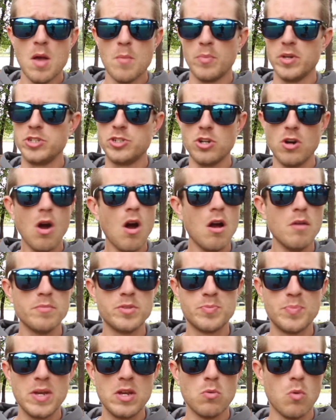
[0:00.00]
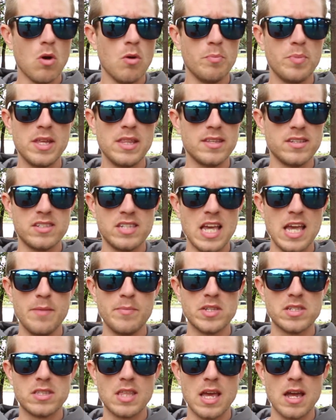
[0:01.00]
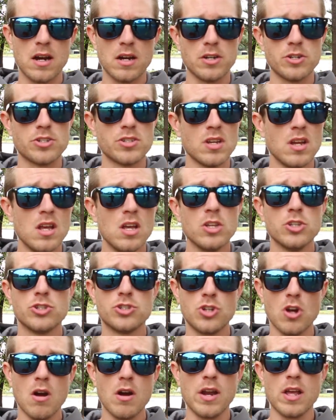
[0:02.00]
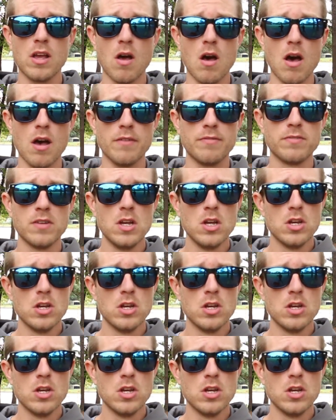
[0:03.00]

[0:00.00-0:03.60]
but your arm speed won't be the same as theirs starting off.